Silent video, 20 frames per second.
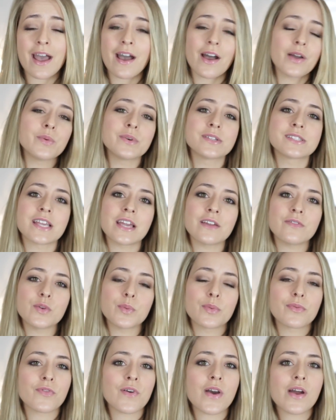I would say if you
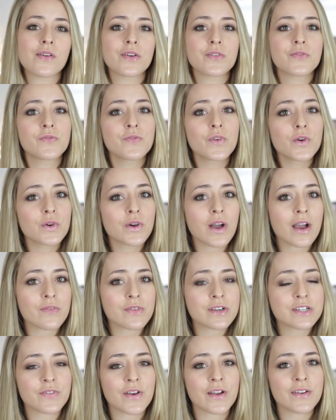prefer a full
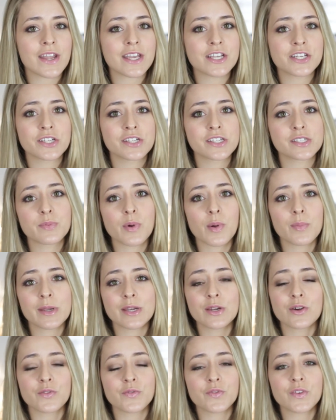coverage foundation, it's
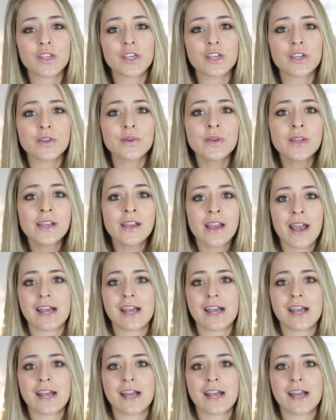probably not for you,